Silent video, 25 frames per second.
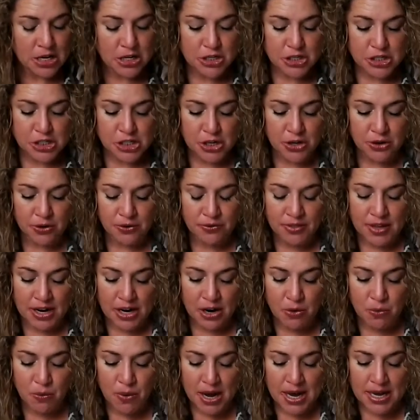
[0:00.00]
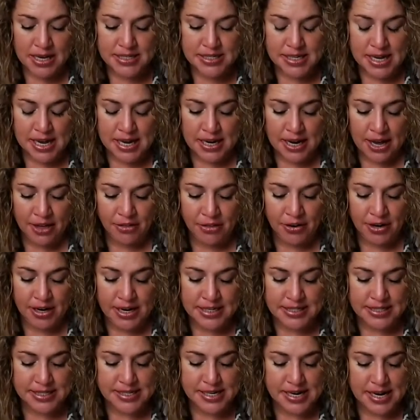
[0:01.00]
Soon there was another
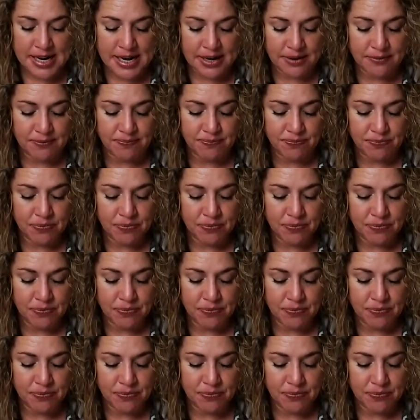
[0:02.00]
incident.